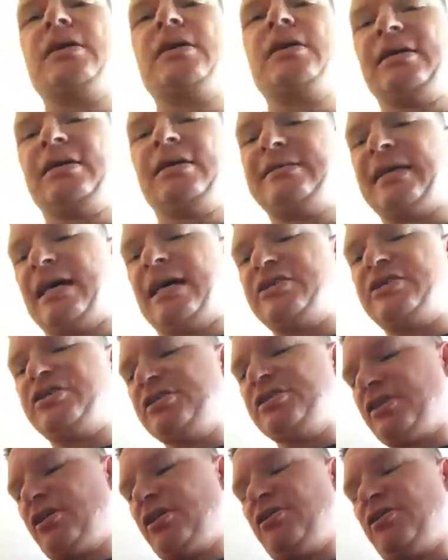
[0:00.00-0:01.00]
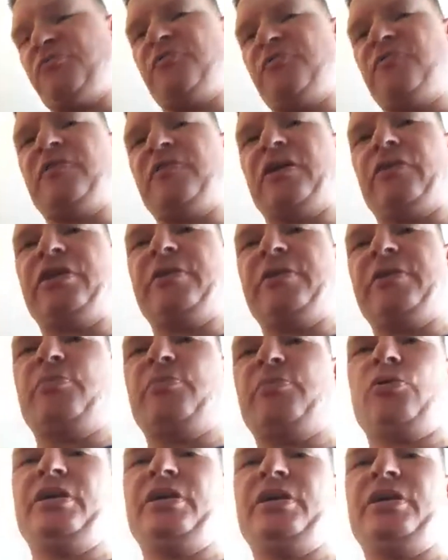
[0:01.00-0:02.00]
Sashes are very
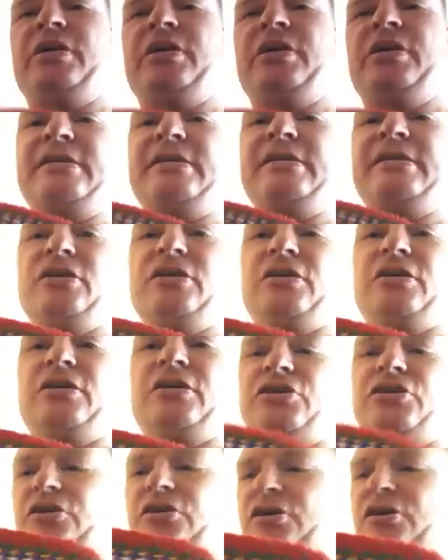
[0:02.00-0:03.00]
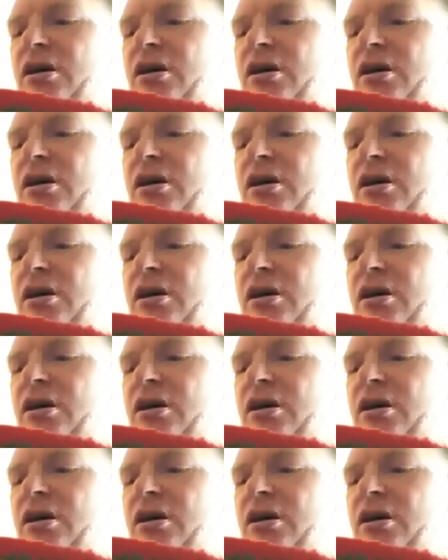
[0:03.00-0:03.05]
important in Métis culture.